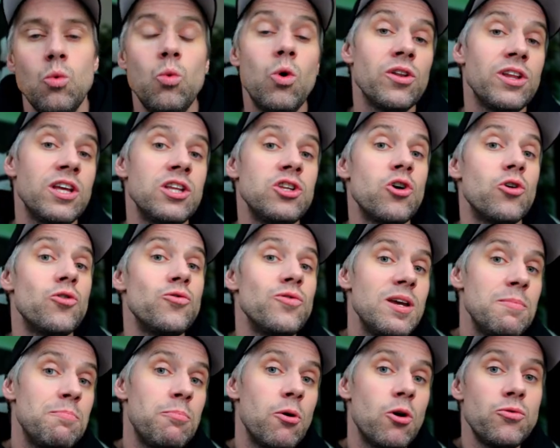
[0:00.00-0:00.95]
one in your
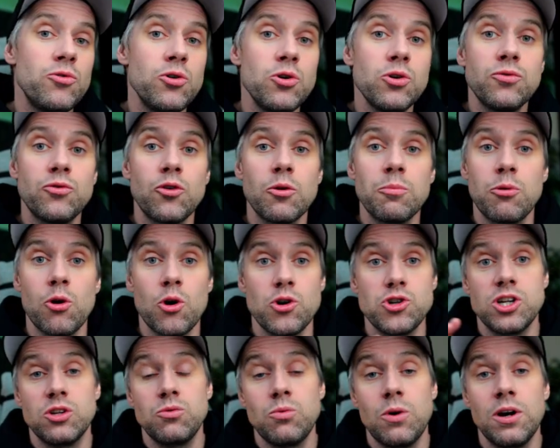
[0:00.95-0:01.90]
repo root for
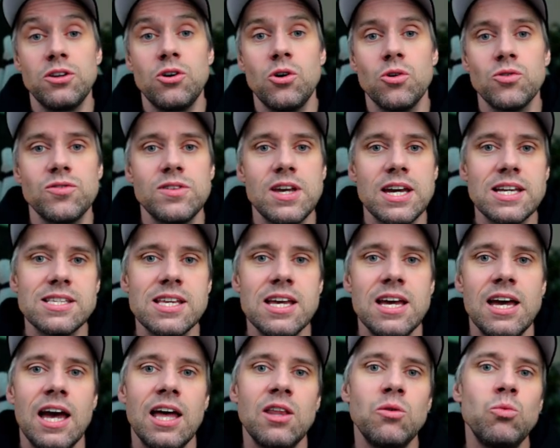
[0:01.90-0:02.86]
project-wide context,
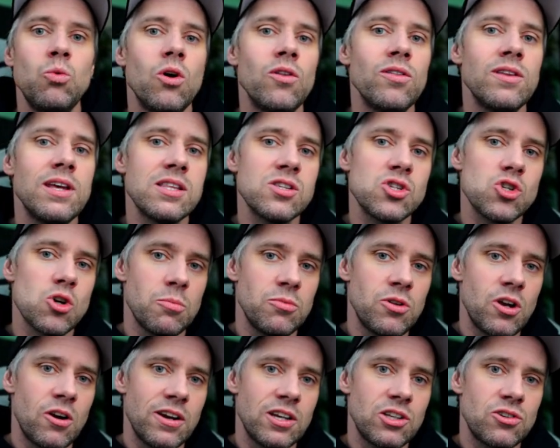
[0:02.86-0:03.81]
and one in
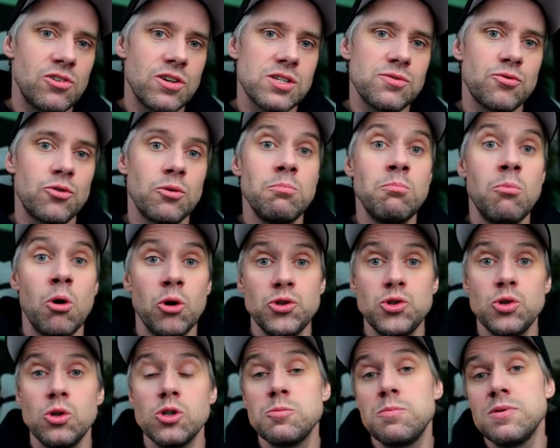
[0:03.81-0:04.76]
subdirectories for
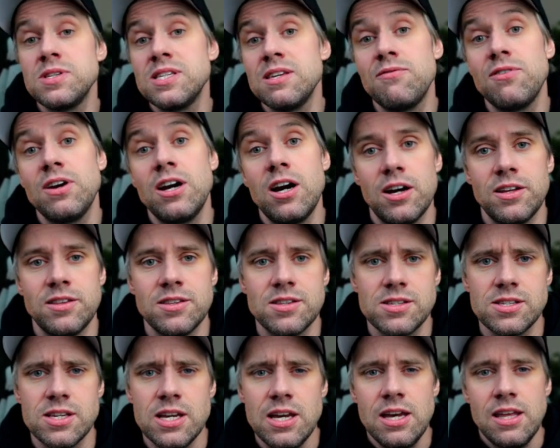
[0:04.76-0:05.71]
module-specific
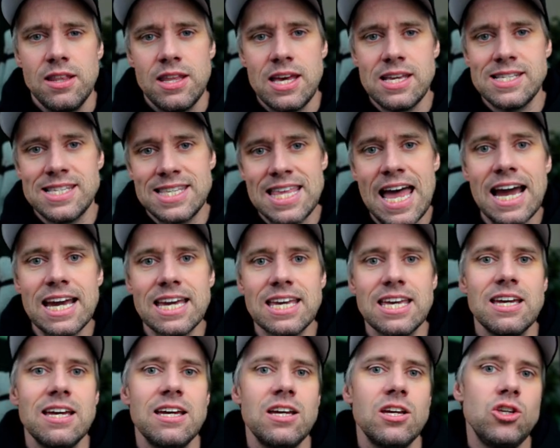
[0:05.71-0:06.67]
guidance. They
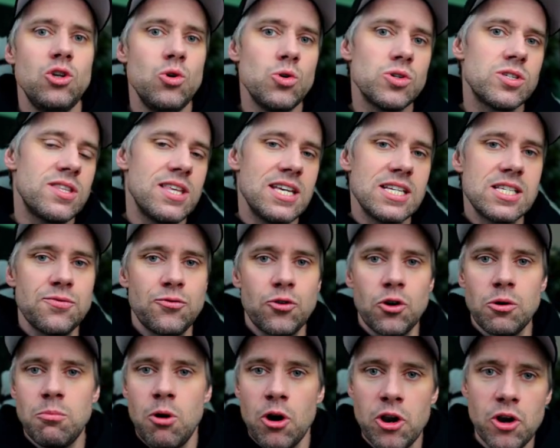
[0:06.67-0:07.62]
stack. Use this
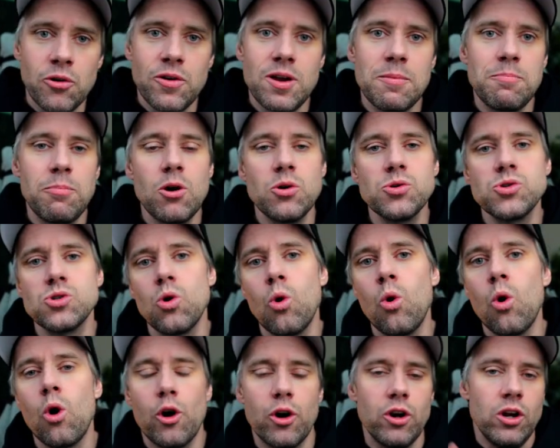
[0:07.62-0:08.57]
for monorepos
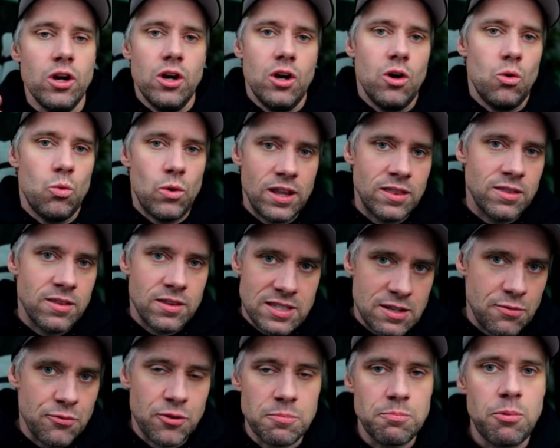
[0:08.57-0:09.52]
or when
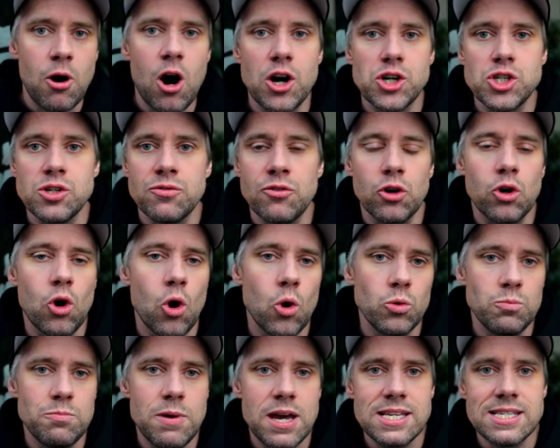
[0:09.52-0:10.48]
different parts of your
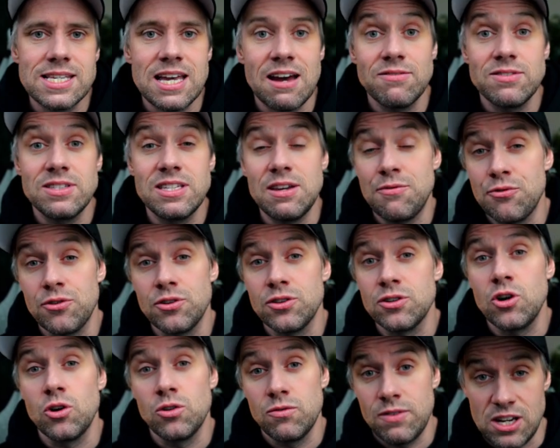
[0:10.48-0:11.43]
code base have
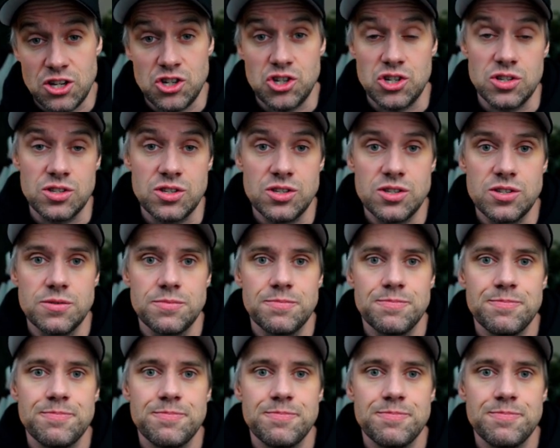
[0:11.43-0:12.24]
different conventions.